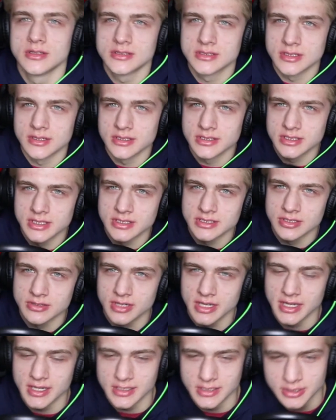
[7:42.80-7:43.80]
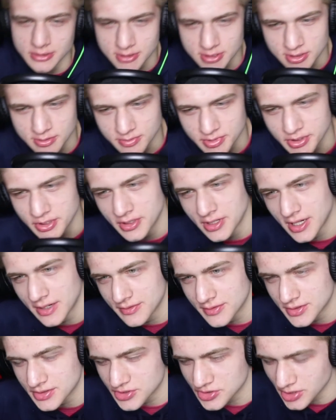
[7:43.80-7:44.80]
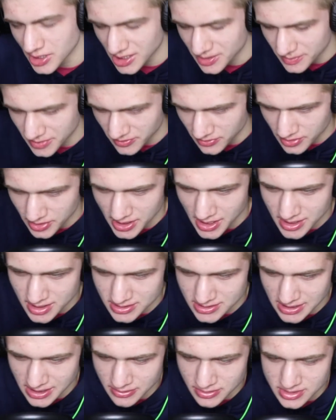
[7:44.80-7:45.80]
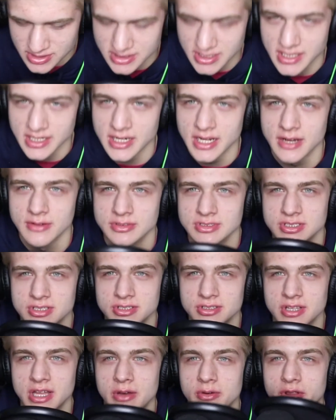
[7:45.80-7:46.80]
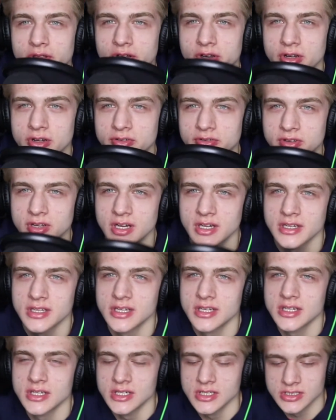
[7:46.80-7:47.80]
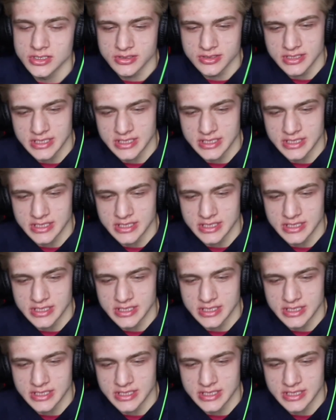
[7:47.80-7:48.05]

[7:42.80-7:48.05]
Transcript: so it's it's okay youtube you don't have to strike me for that because i was saying i was going to do that with a nerf gun so